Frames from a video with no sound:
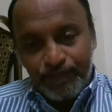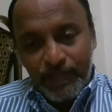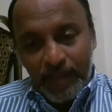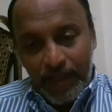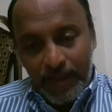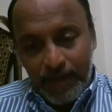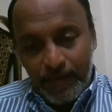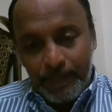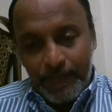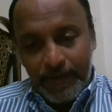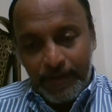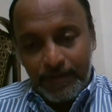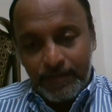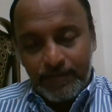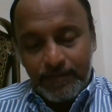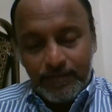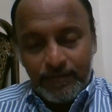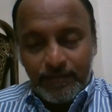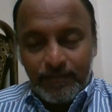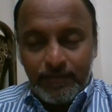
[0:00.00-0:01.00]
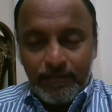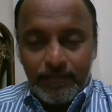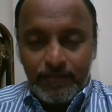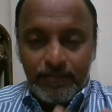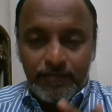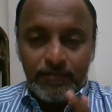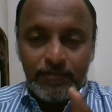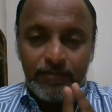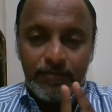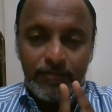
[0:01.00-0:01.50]
element.
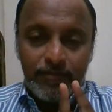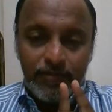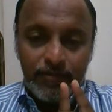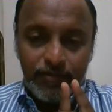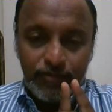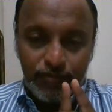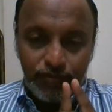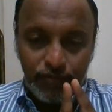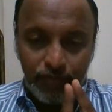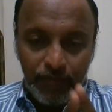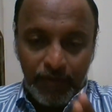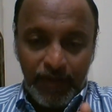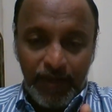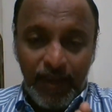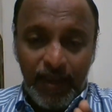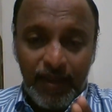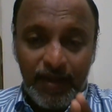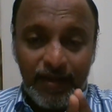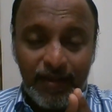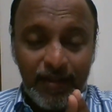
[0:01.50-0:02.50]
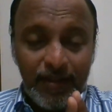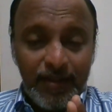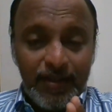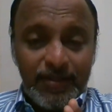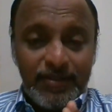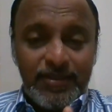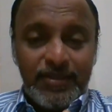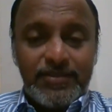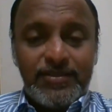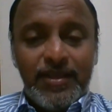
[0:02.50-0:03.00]
So here
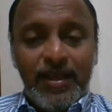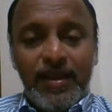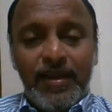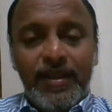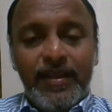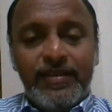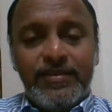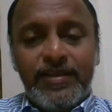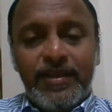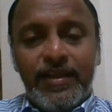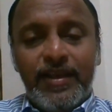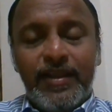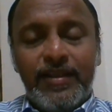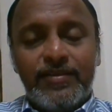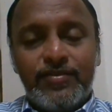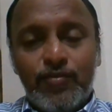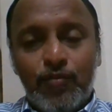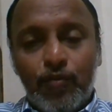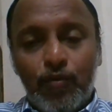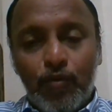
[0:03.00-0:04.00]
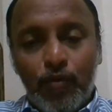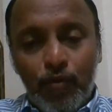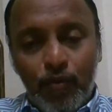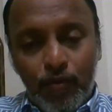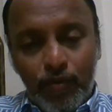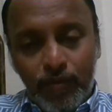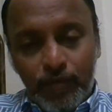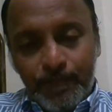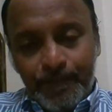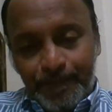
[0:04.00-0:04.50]
the Sun is in his
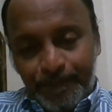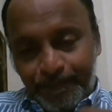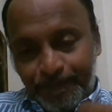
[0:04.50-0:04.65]
own